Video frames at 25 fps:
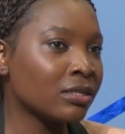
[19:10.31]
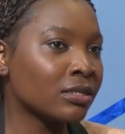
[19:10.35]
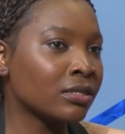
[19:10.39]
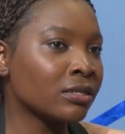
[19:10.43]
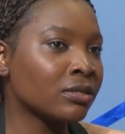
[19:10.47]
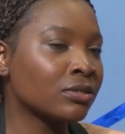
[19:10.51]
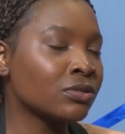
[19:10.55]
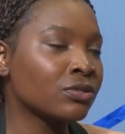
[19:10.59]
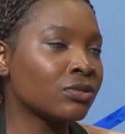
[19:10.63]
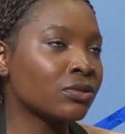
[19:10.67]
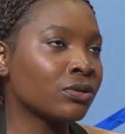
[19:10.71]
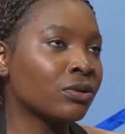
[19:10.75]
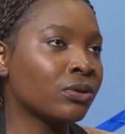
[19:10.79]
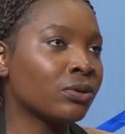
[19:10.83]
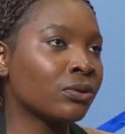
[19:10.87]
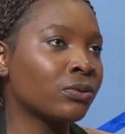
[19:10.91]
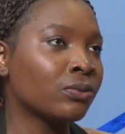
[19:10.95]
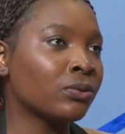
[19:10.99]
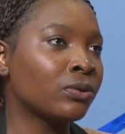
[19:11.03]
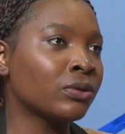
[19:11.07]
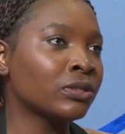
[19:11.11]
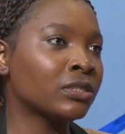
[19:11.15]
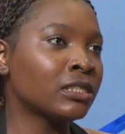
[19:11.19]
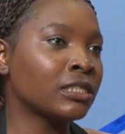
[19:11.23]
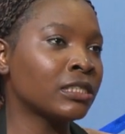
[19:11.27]
Uh, so
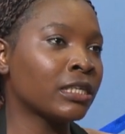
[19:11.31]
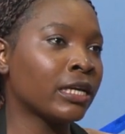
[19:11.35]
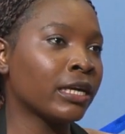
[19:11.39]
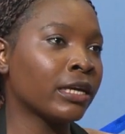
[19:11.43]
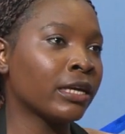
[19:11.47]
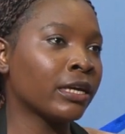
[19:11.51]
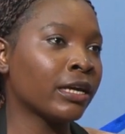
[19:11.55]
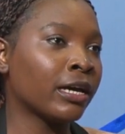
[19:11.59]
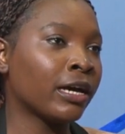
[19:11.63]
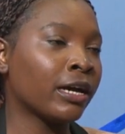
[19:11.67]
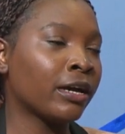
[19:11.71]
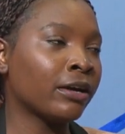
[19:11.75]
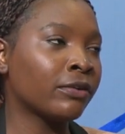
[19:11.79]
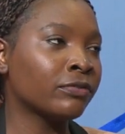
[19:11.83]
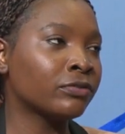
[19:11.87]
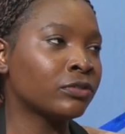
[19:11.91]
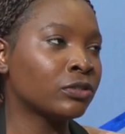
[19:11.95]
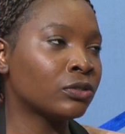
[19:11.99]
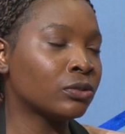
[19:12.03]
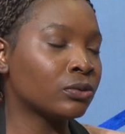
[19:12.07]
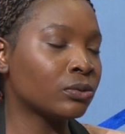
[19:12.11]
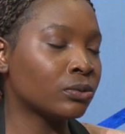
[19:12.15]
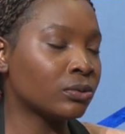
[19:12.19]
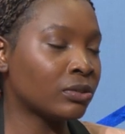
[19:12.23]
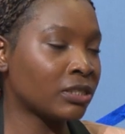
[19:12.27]
what I have
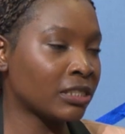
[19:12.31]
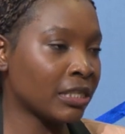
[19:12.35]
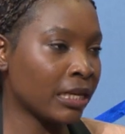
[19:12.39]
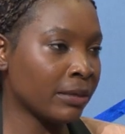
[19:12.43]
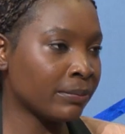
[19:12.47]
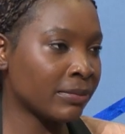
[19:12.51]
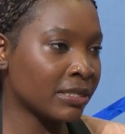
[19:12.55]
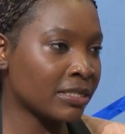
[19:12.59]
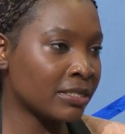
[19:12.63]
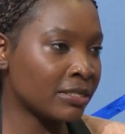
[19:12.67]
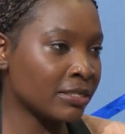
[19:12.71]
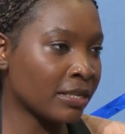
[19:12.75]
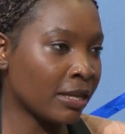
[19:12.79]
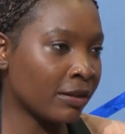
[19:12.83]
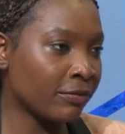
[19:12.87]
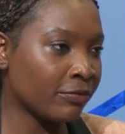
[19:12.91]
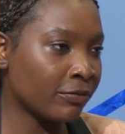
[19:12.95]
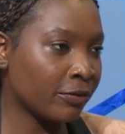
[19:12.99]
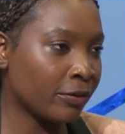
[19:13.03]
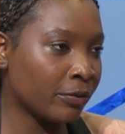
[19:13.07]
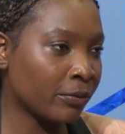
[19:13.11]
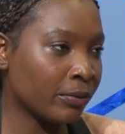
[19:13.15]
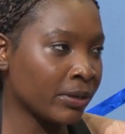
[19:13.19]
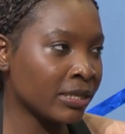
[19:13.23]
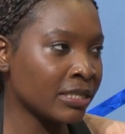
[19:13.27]
to tell myself
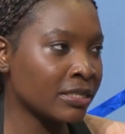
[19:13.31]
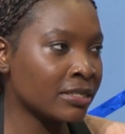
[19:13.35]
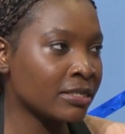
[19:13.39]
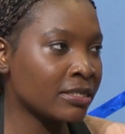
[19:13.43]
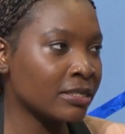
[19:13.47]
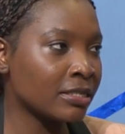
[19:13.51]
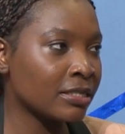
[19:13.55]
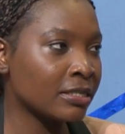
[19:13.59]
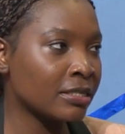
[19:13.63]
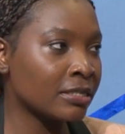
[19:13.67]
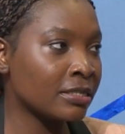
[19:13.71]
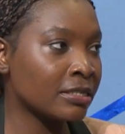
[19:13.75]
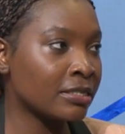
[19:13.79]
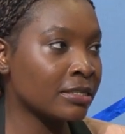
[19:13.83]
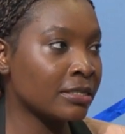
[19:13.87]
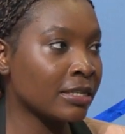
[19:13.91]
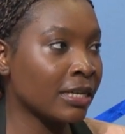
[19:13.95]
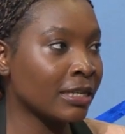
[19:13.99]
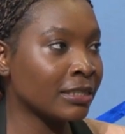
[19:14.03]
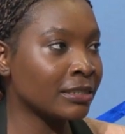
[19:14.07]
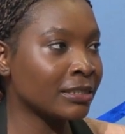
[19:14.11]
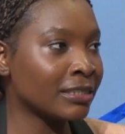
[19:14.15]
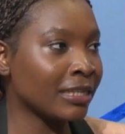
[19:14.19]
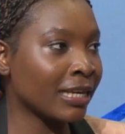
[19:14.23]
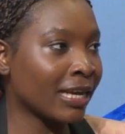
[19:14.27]
always is
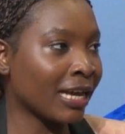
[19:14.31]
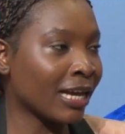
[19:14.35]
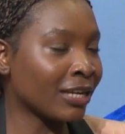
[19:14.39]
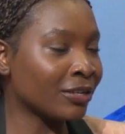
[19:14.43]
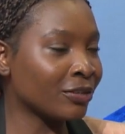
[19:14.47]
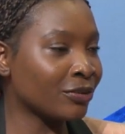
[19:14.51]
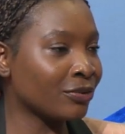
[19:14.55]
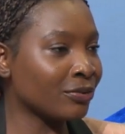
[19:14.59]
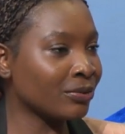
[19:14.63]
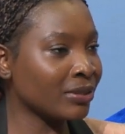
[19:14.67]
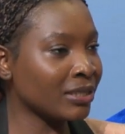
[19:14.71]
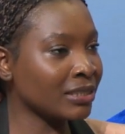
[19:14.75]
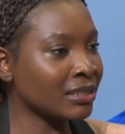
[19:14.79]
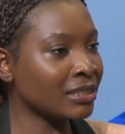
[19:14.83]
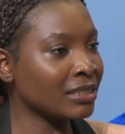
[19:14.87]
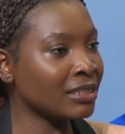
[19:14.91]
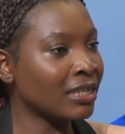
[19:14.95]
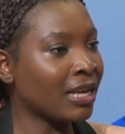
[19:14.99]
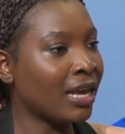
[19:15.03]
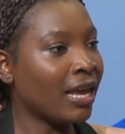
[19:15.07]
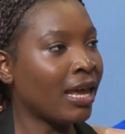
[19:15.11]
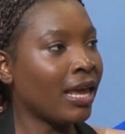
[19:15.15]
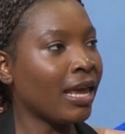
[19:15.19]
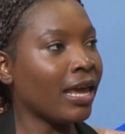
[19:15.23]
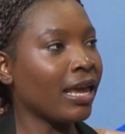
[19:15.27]
that I can do it
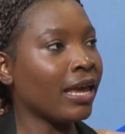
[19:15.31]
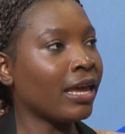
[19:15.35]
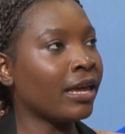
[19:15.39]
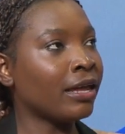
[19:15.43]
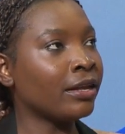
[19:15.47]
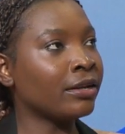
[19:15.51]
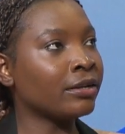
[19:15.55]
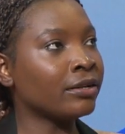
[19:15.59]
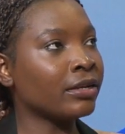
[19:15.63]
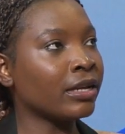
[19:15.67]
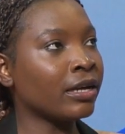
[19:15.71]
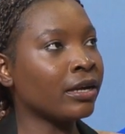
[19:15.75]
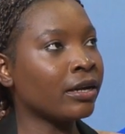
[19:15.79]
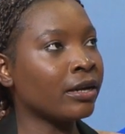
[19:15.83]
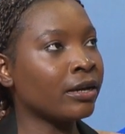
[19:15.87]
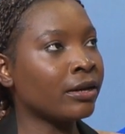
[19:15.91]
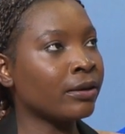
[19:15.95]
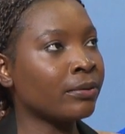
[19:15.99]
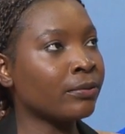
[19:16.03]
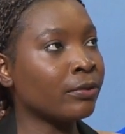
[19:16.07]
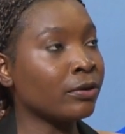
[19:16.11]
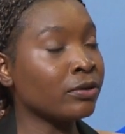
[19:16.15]
and uh,